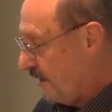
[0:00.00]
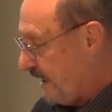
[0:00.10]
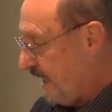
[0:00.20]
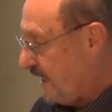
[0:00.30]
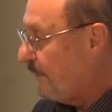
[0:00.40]

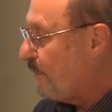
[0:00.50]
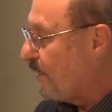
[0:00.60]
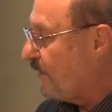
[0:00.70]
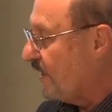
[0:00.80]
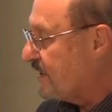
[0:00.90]
Okay, a couple
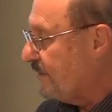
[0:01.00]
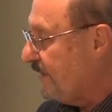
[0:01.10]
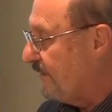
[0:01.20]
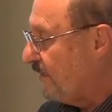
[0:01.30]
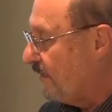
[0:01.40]
more thoughts on
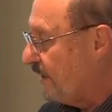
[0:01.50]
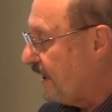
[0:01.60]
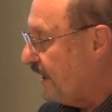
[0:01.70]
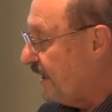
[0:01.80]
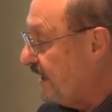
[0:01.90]
them. So,
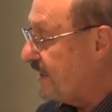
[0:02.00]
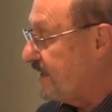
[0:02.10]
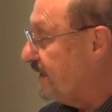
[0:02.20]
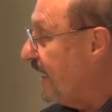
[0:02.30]
okay, and that's it.